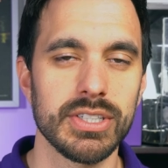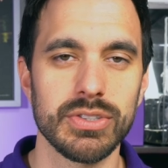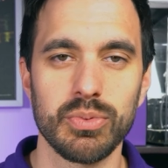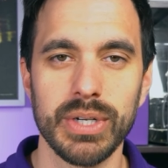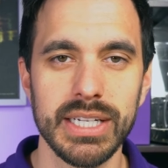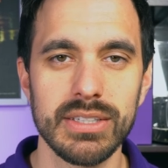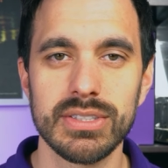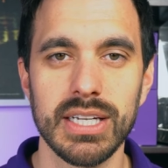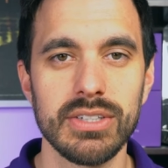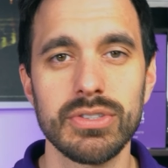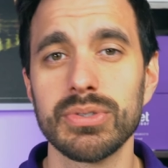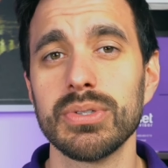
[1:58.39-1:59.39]
as
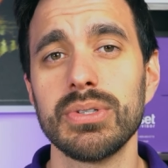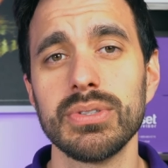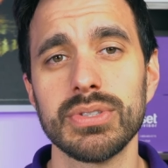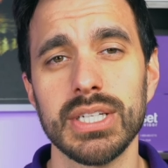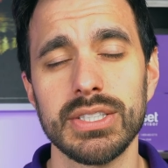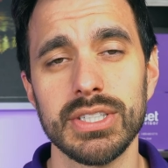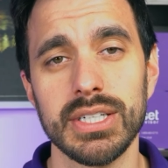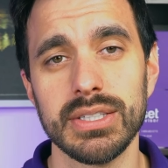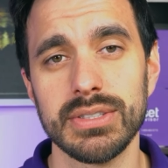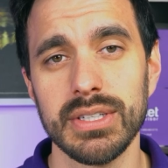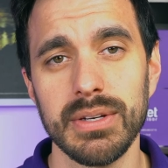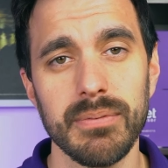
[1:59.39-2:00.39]
RingCentral, such
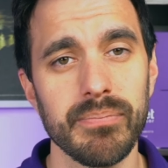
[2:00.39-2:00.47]
as